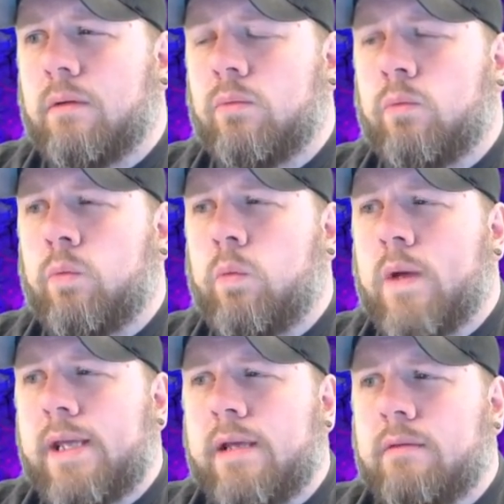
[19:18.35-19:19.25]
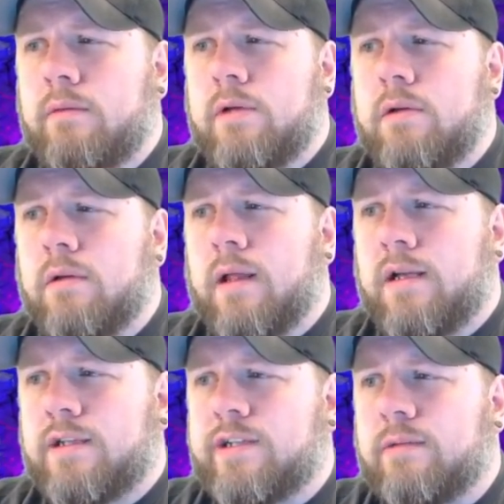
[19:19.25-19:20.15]
we
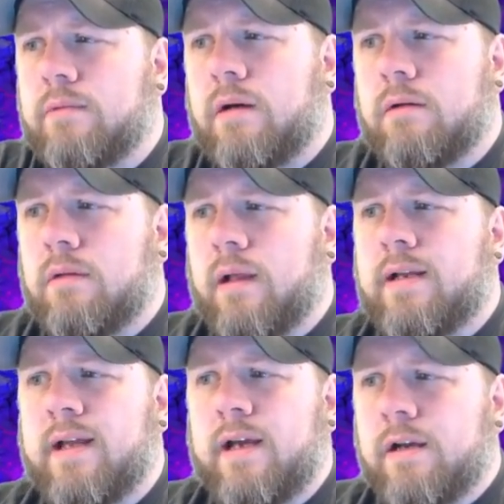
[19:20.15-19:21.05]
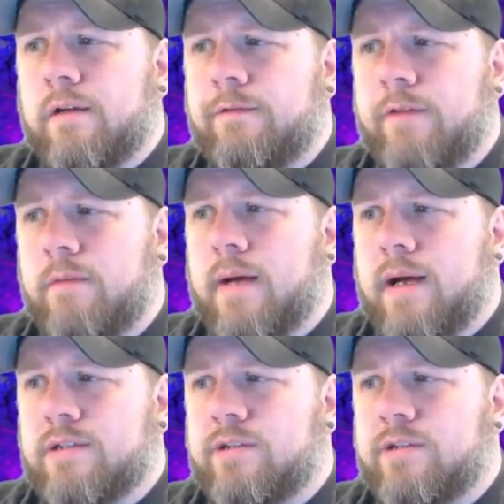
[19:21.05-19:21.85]
utilize something called negative feedback.